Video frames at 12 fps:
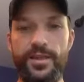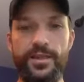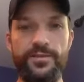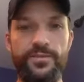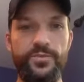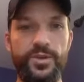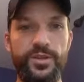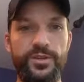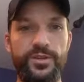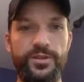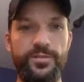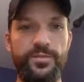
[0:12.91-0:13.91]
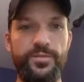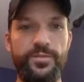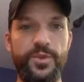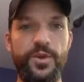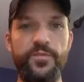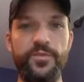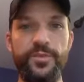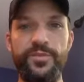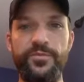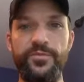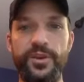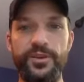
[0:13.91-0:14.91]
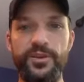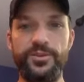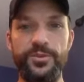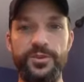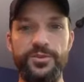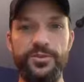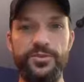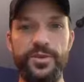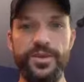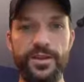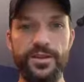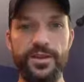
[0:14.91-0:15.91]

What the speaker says: This will hopefully be fairly short and sweet.